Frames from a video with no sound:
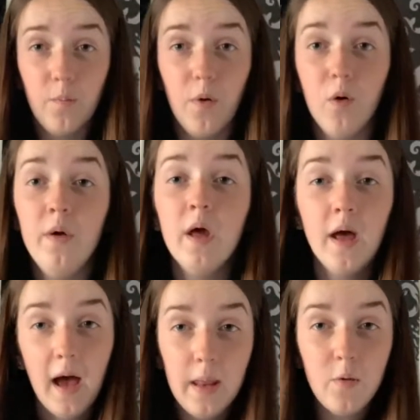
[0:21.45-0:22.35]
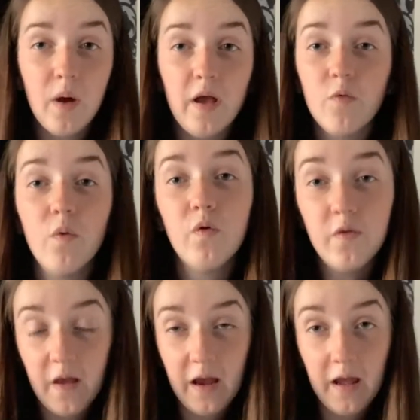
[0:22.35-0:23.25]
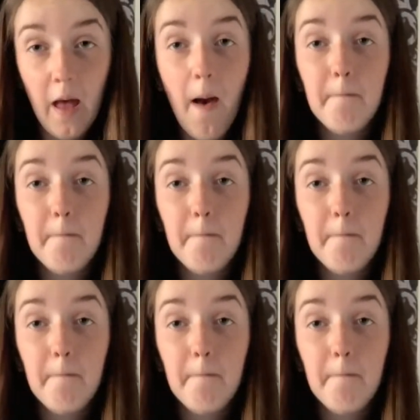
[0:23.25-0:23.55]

But anyways, we'll see.